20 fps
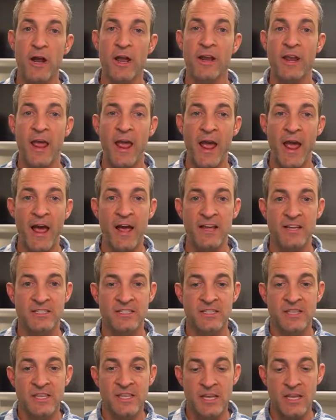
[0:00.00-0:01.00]
and as
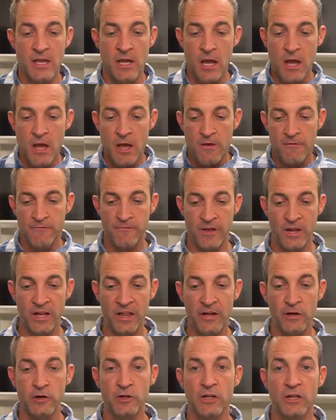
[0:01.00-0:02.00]
the
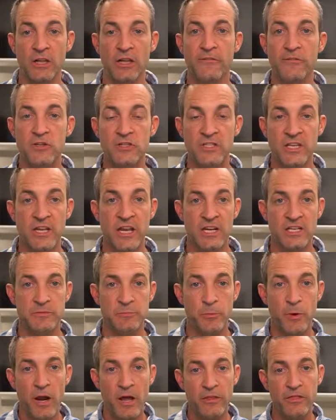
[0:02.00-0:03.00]
ventilator delivers the next
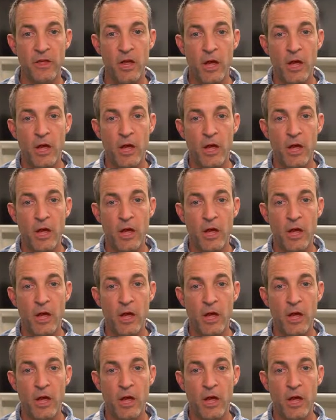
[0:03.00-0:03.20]
breath,